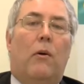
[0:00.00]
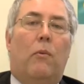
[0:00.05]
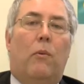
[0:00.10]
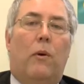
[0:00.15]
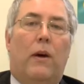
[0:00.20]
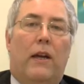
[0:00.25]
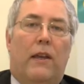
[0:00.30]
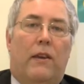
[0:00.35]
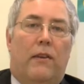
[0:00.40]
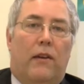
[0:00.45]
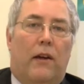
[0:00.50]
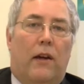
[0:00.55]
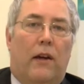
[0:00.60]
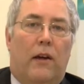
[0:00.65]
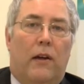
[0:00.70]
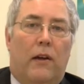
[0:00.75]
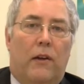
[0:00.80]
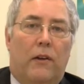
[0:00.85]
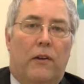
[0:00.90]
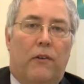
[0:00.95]
with
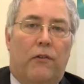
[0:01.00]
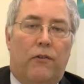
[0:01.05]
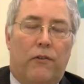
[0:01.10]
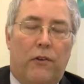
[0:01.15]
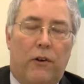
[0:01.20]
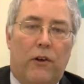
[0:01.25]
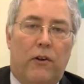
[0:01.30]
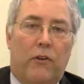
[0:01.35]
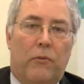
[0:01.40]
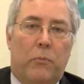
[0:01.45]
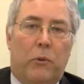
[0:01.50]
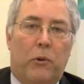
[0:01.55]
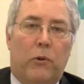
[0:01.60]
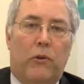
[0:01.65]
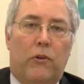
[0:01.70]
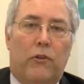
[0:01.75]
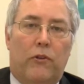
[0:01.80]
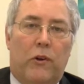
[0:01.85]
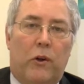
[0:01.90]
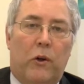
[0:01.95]
the first
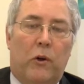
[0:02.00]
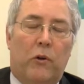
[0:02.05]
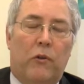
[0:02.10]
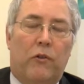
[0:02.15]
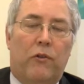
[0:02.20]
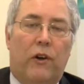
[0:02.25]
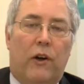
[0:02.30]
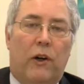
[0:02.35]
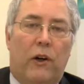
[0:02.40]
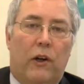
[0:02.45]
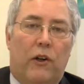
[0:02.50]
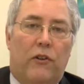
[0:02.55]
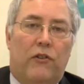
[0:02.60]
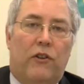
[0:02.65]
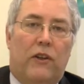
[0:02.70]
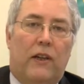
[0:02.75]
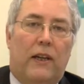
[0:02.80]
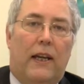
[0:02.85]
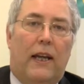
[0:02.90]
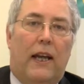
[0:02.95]
port of call for
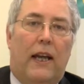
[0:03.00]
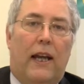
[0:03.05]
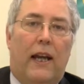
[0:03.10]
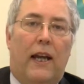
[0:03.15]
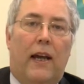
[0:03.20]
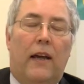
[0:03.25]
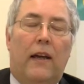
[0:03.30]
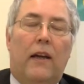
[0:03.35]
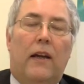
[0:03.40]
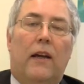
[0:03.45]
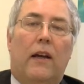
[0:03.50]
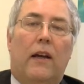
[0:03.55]
urgent care,